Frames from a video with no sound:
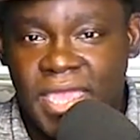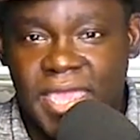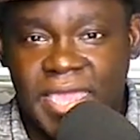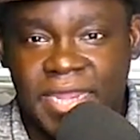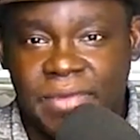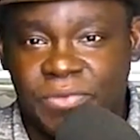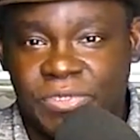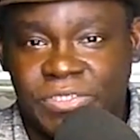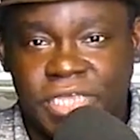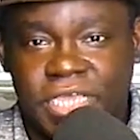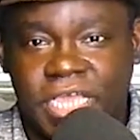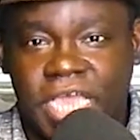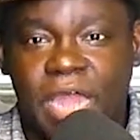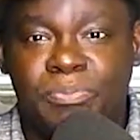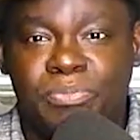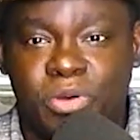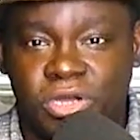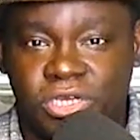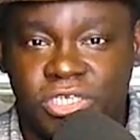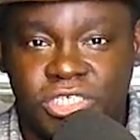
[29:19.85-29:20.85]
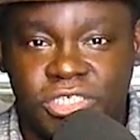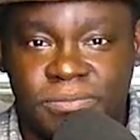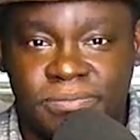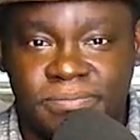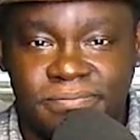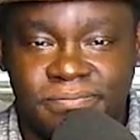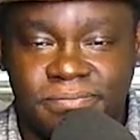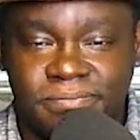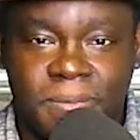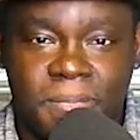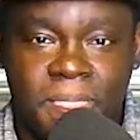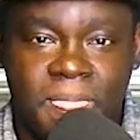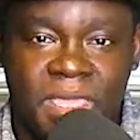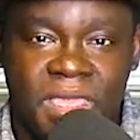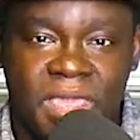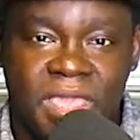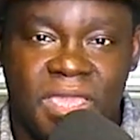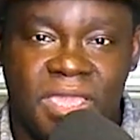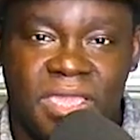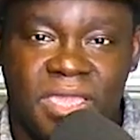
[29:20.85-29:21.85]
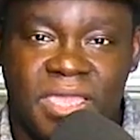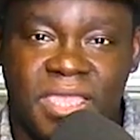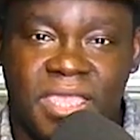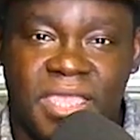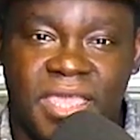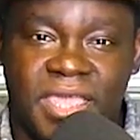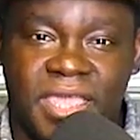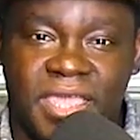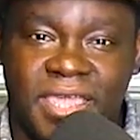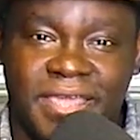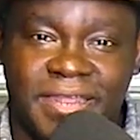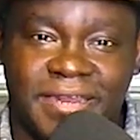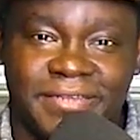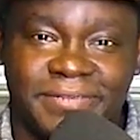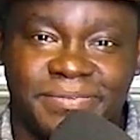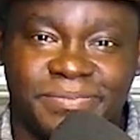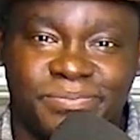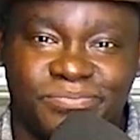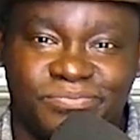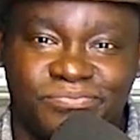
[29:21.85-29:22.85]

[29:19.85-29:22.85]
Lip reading: And it was a gut punch. And